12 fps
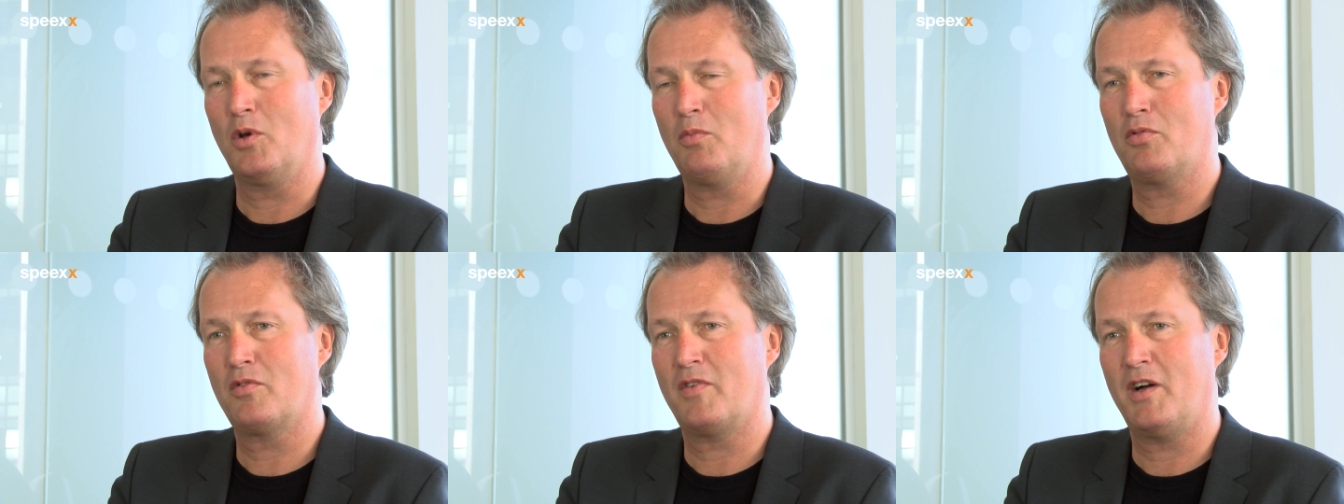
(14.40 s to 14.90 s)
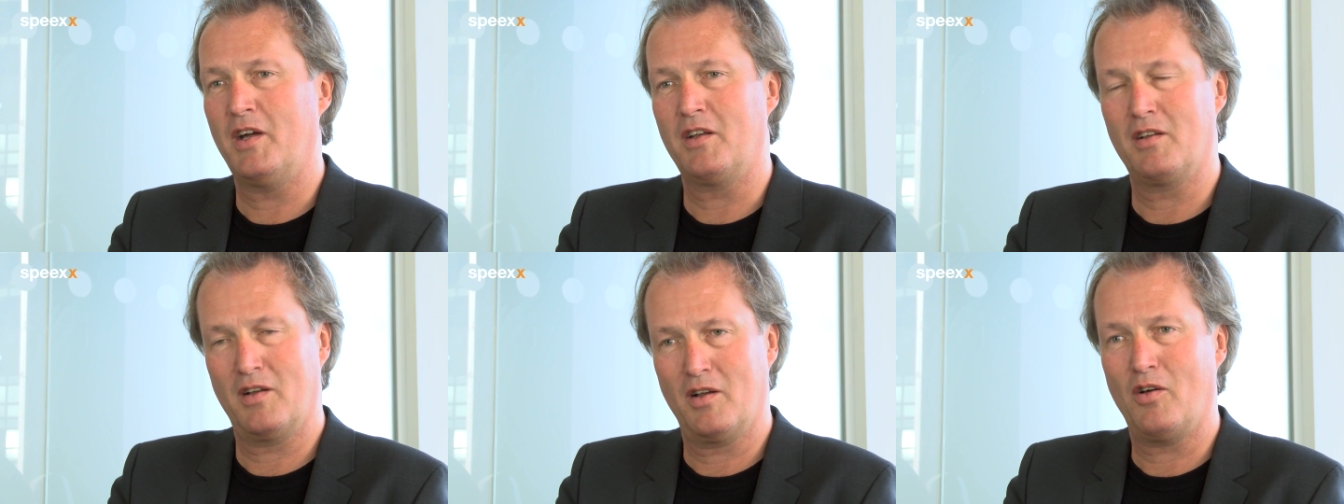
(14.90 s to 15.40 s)
We
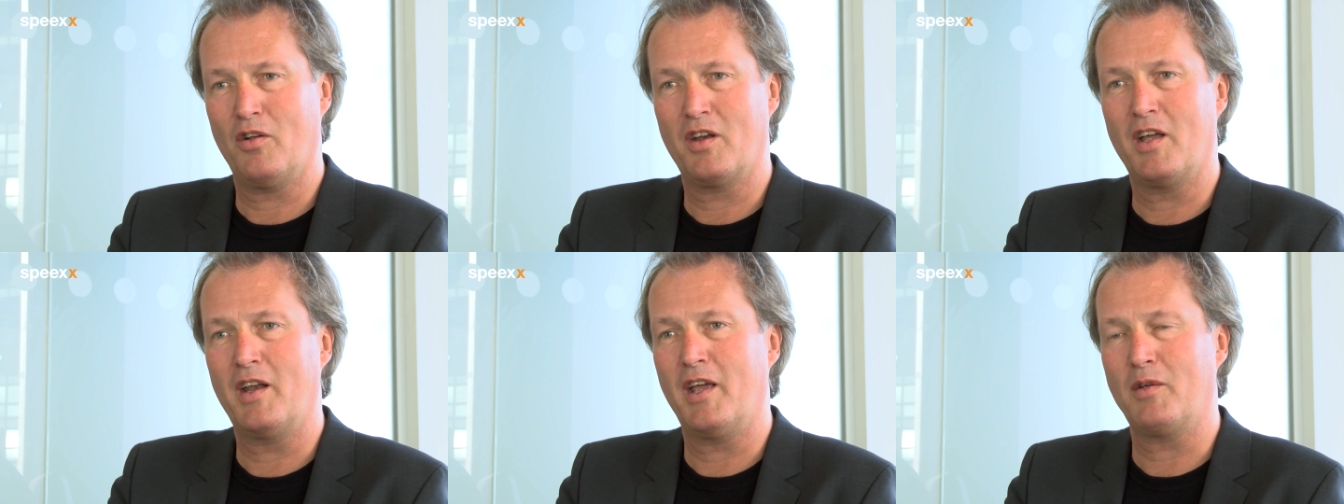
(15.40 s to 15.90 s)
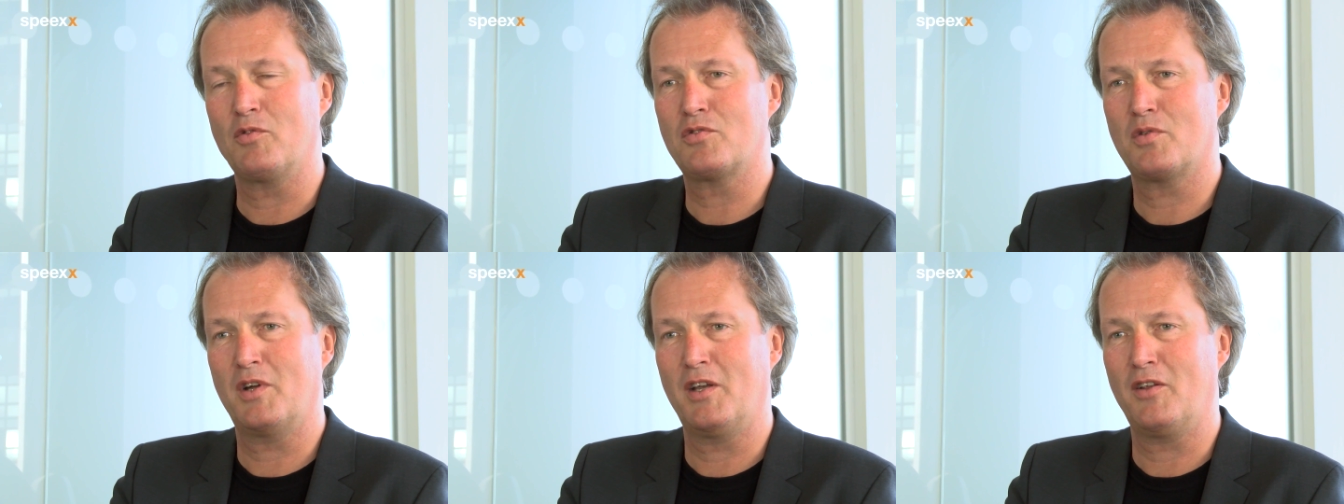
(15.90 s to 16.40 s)
provide online language
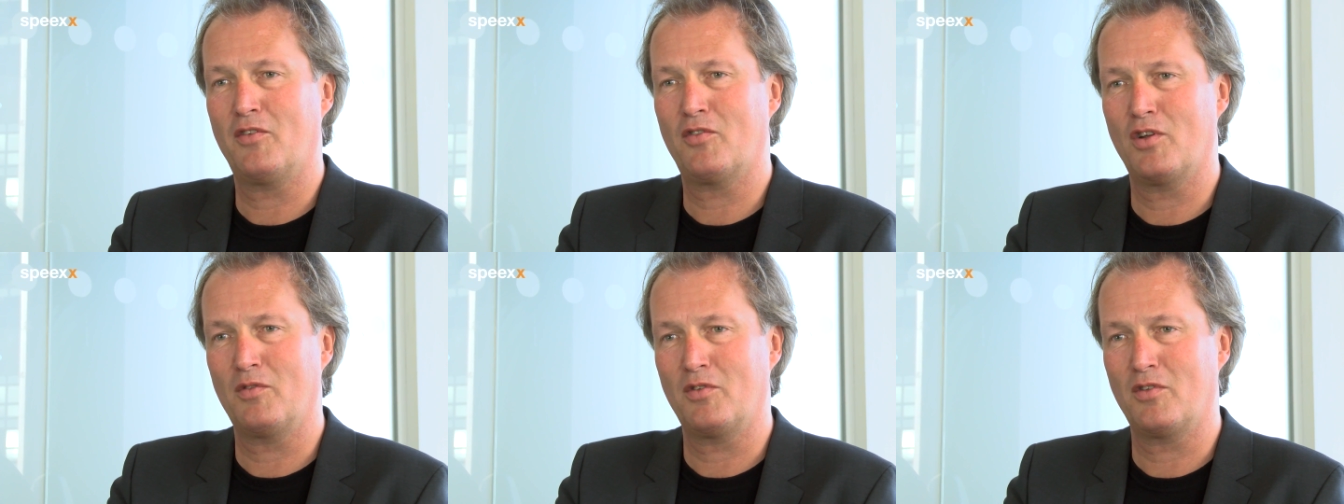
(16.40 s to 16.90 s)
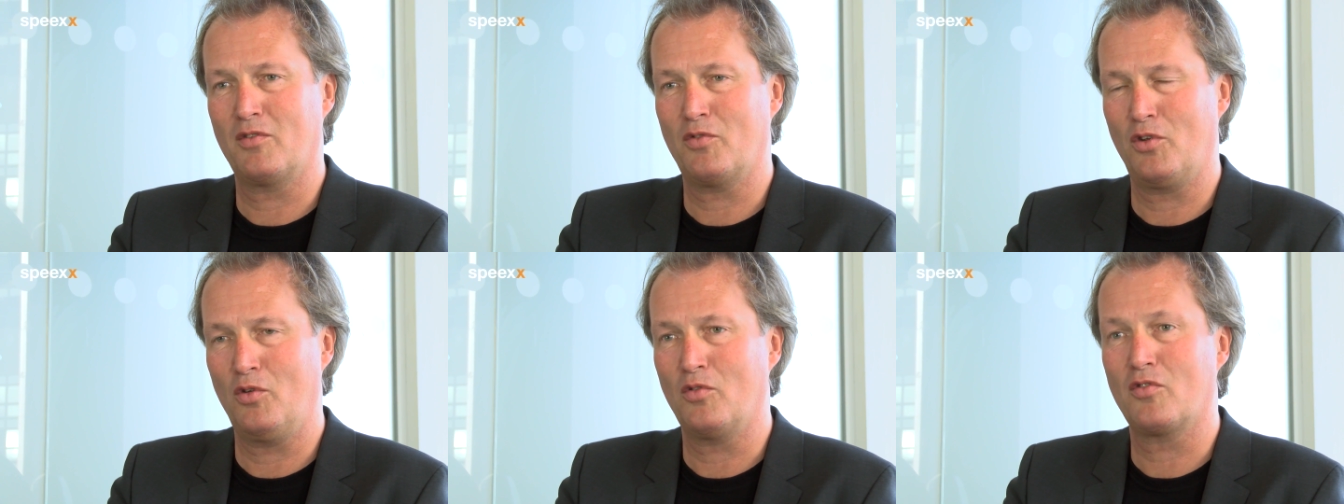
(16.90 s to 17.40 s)
training services
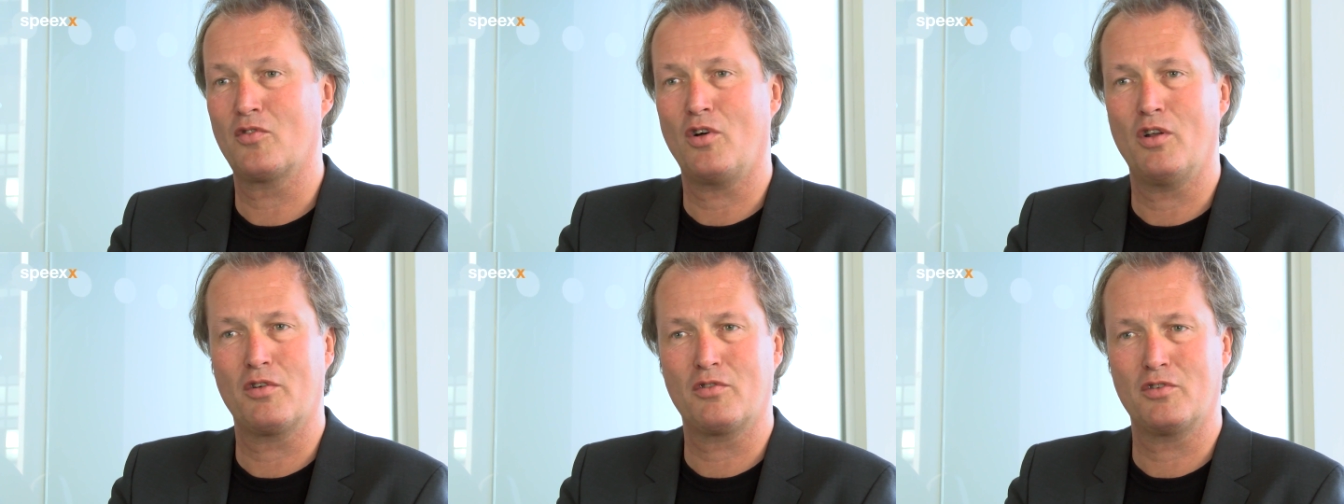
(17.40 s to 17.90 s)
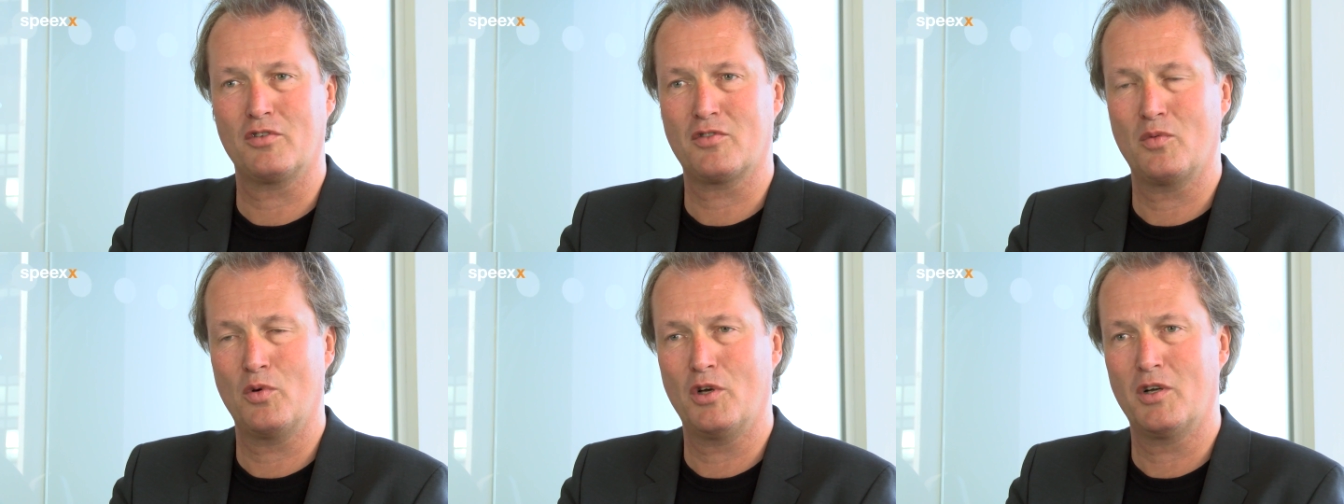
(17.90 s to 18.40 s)
for users all across
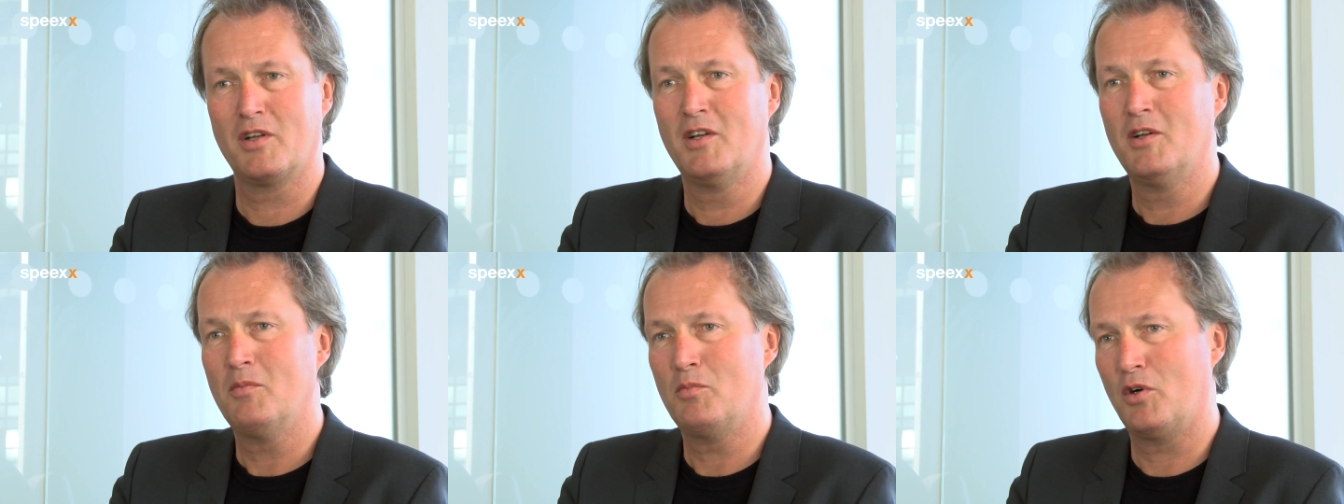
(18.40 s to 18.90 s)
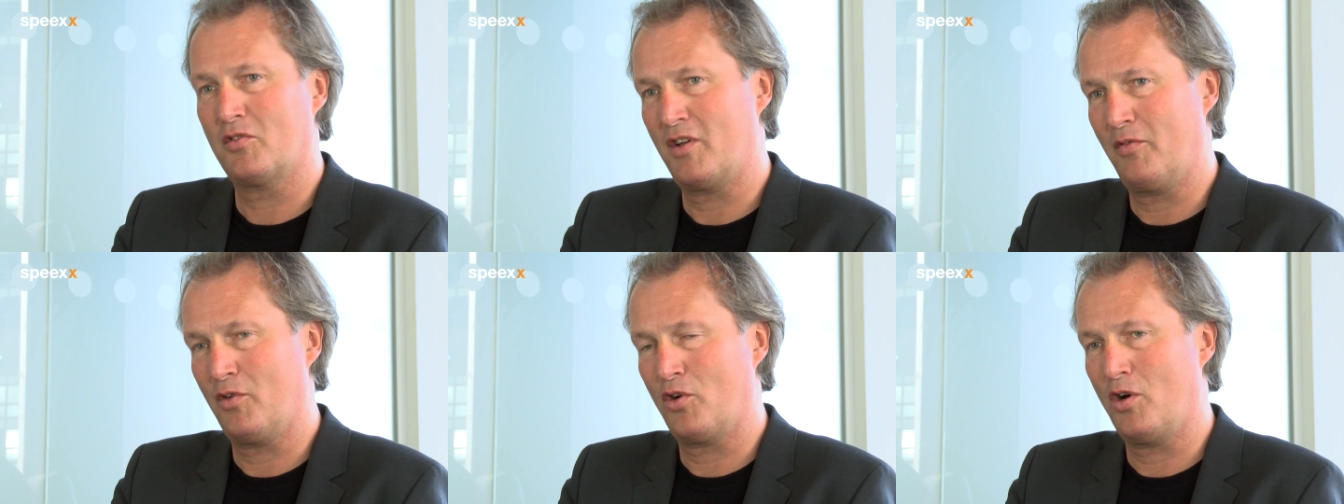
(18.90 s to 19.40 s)
the world, mostly
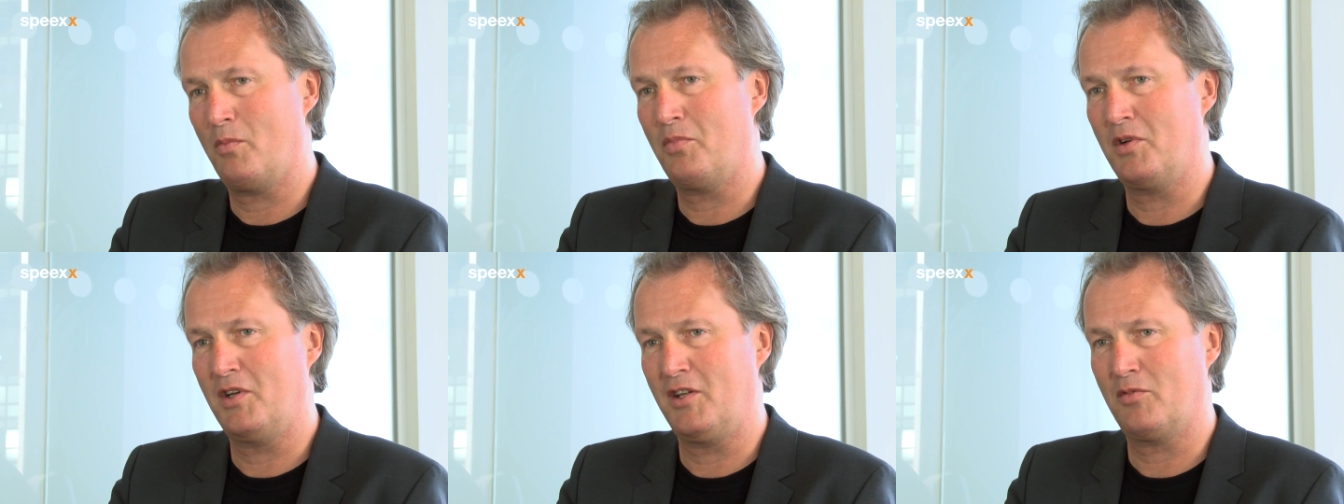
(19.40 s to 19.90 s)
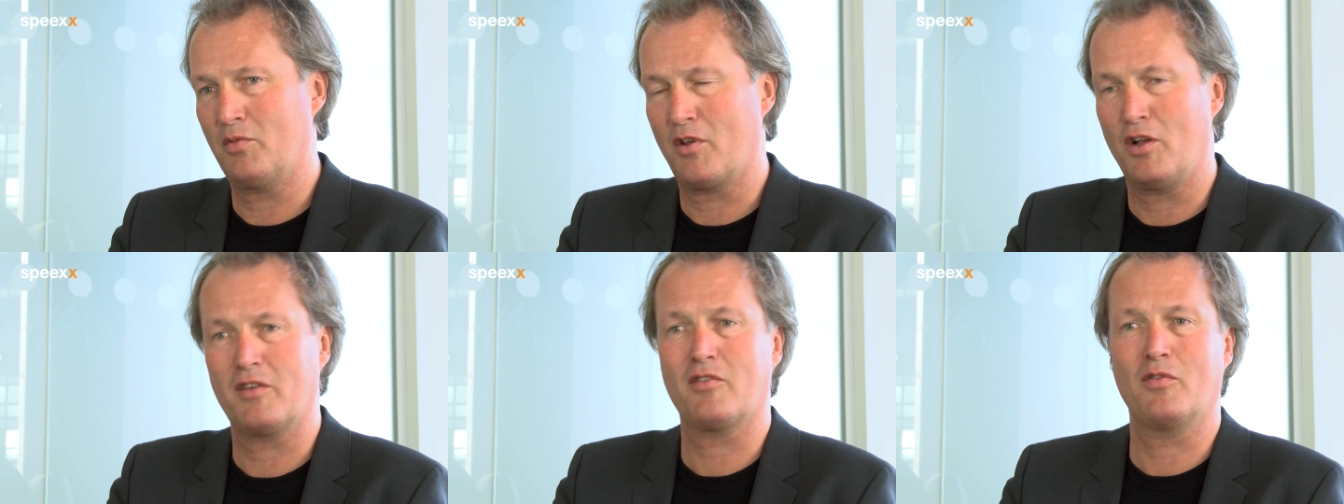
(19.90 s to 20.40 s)
for companies with
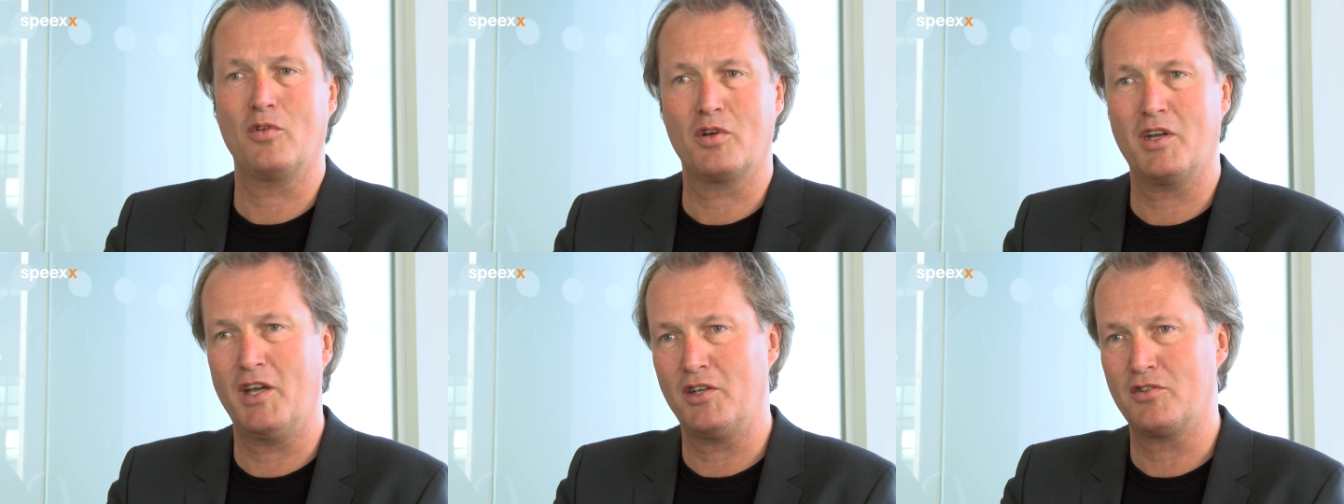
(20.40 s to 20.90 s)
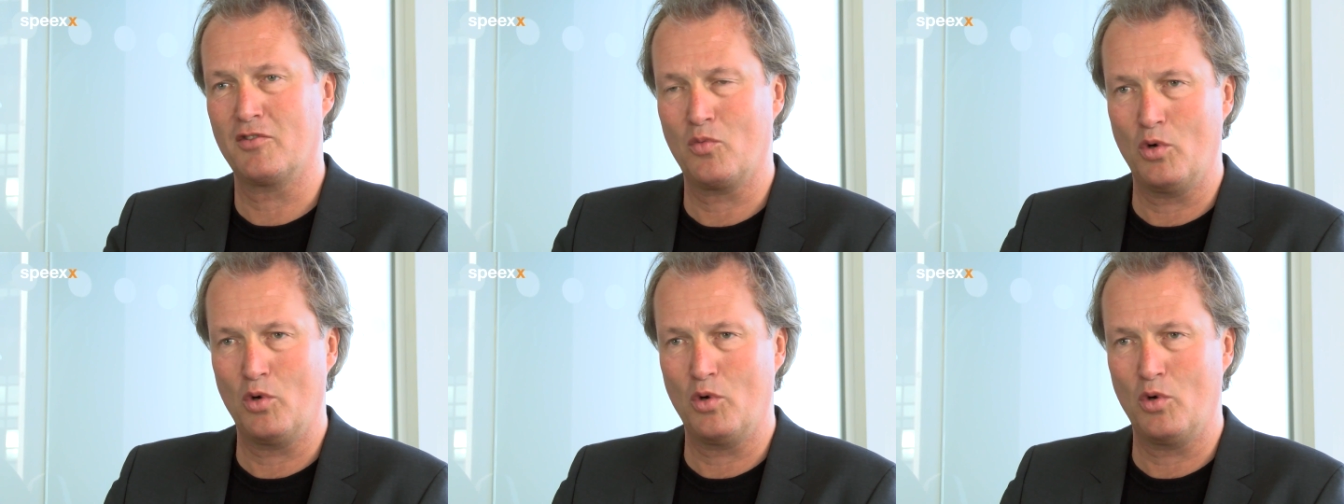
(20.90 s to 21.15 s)
lots of locations